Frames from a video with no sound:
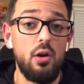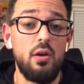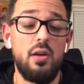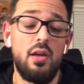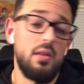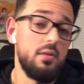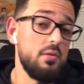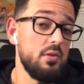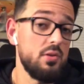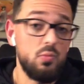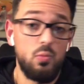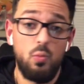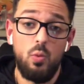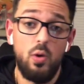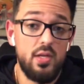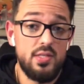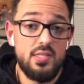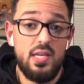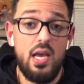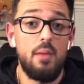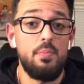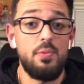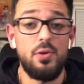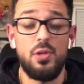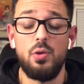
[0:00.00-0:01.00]
and what has
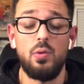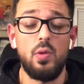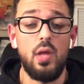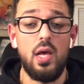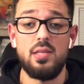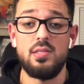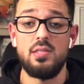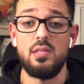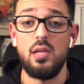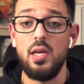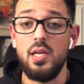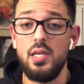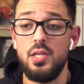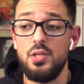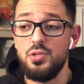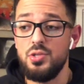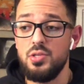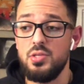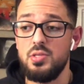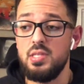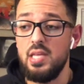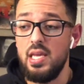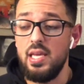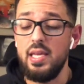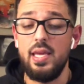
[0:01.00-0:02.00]
happened to you last night, and
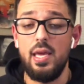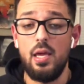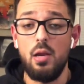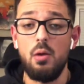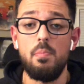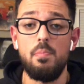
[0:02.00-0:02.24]
just take